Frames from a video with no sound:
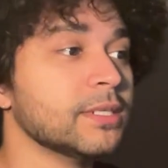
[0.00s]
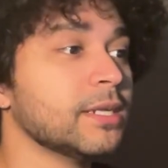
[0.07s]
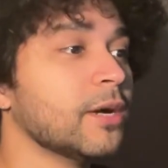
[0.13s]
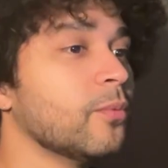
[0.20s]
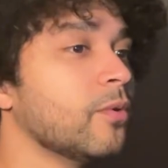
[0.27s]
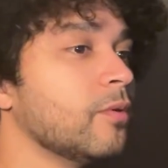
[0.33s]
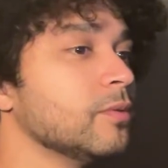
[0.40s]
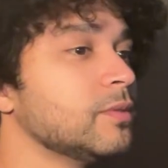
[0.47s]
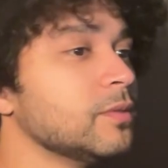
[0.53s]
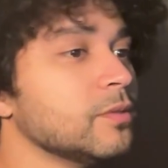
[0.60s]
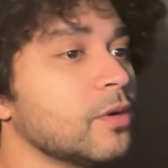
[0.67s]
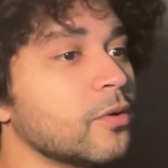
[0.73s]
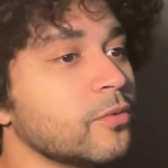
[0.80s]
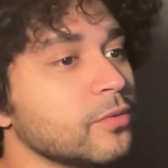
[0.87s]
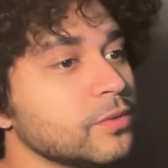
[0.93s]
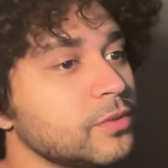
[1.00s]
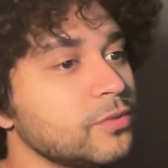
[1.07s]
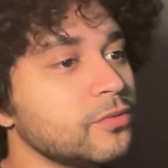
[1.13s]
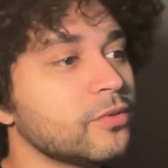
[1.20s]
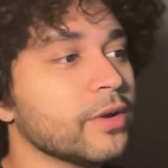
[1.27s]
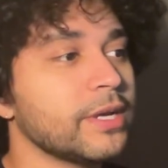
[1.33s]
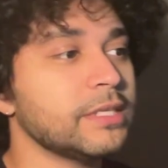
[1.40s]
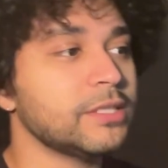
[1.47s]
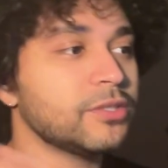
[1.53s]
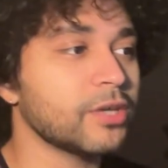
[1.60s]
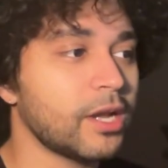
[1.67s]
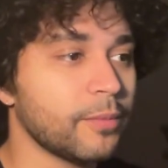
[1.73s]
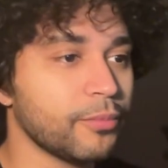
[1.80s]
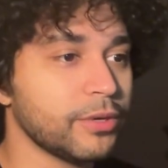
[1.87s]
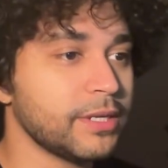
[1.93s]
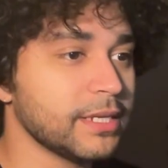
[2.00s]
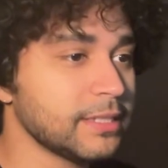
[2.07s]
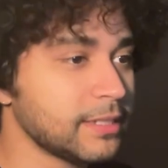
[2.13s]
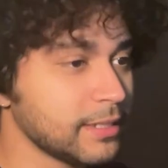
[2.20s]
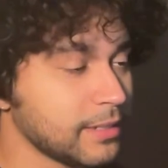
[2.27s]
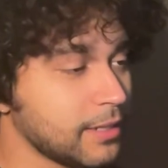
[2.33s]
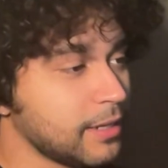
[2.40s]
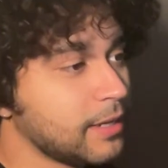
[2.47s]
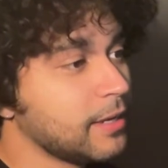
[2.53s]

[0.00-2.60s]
And I won't go too crazy trying to predict it,